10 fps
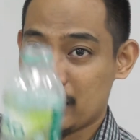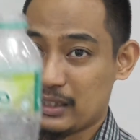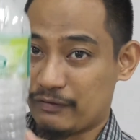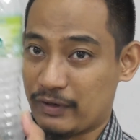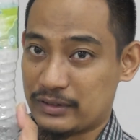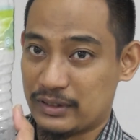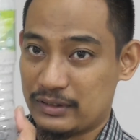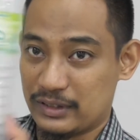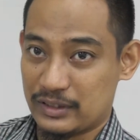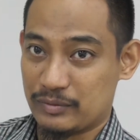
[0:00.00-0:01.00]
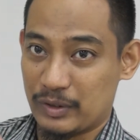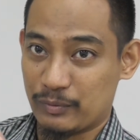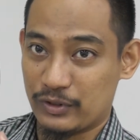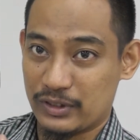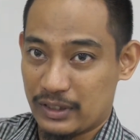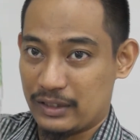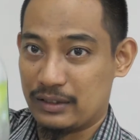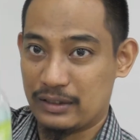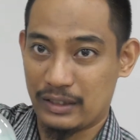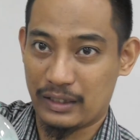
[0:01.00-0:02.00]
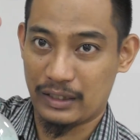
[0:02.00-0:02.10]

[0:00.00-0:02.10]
If I say this is my body and